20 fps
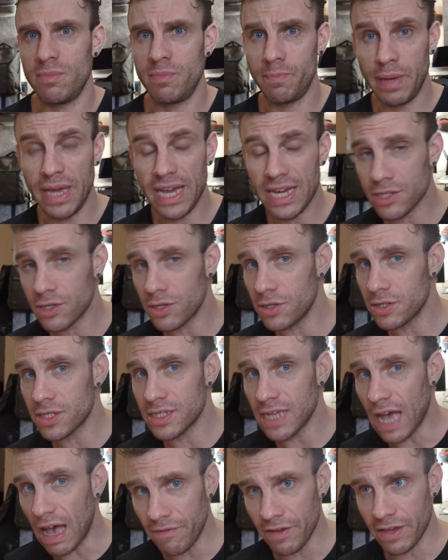Pixel
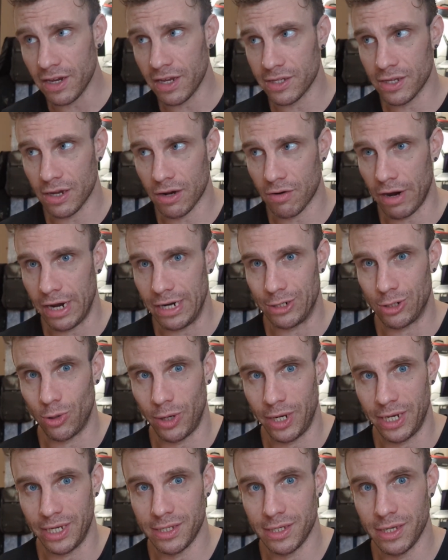7 is a great
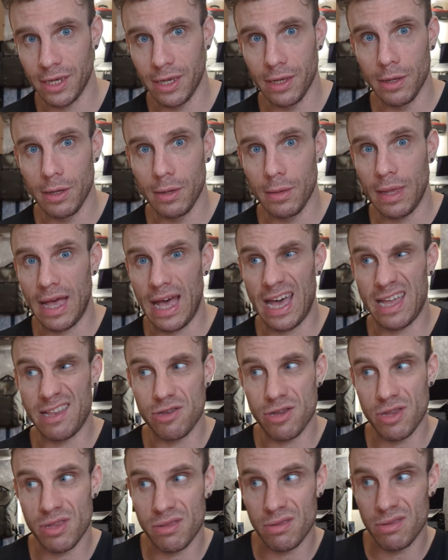choice
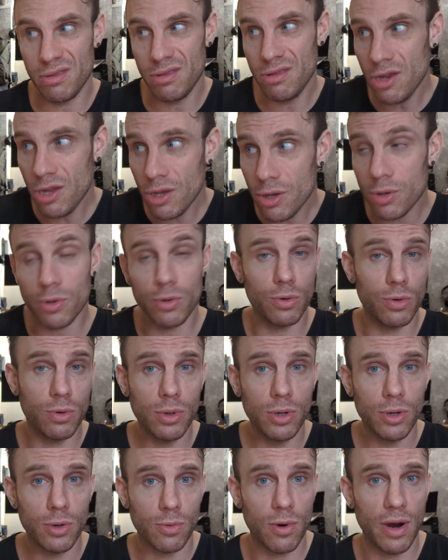and
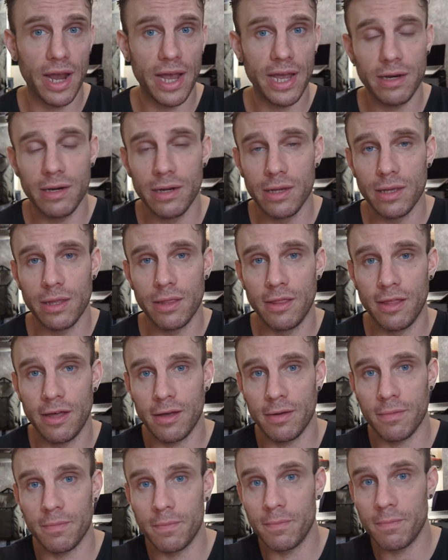new, right?
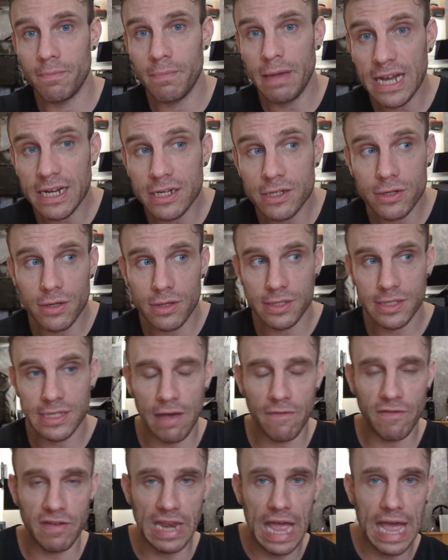The Pixel
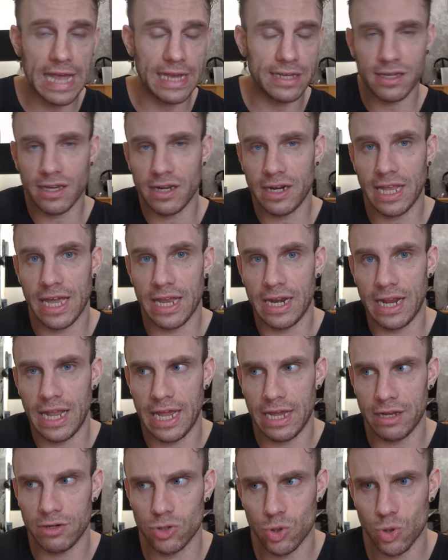7a is going to get
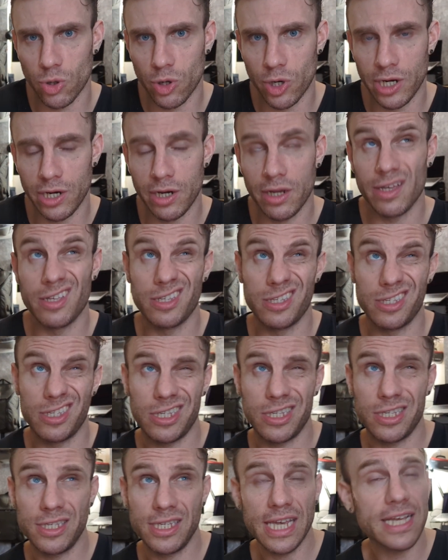Android
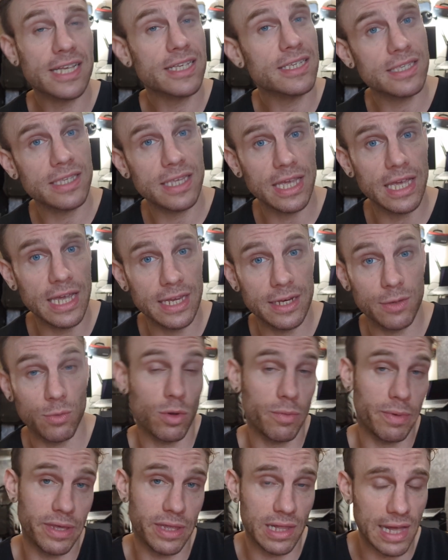16 and
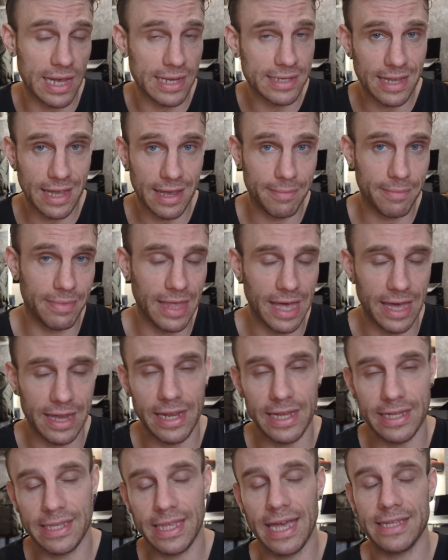will be the last time that
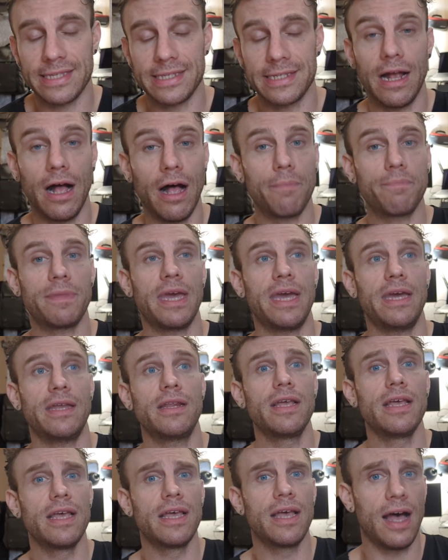it gets an
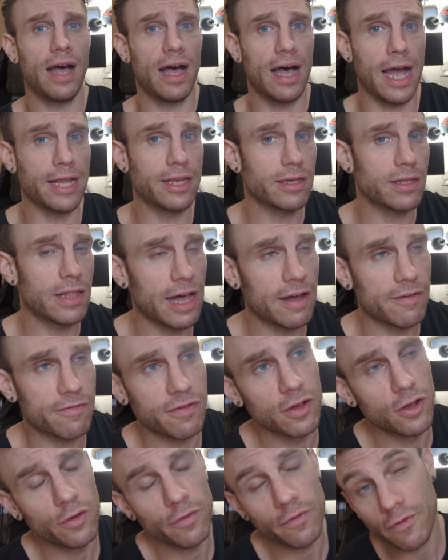update, uh, and you'll
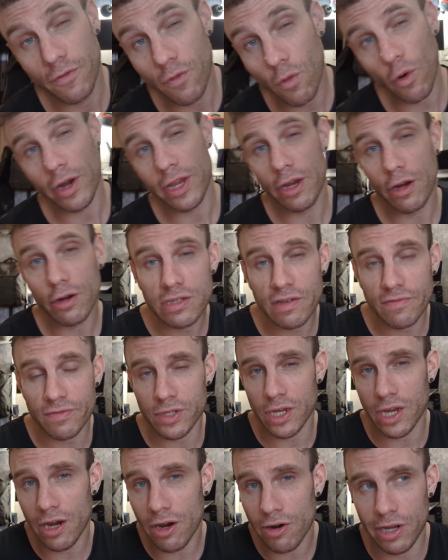have four years of
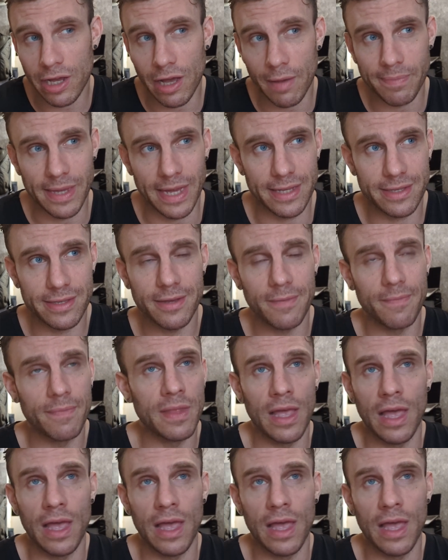security updates.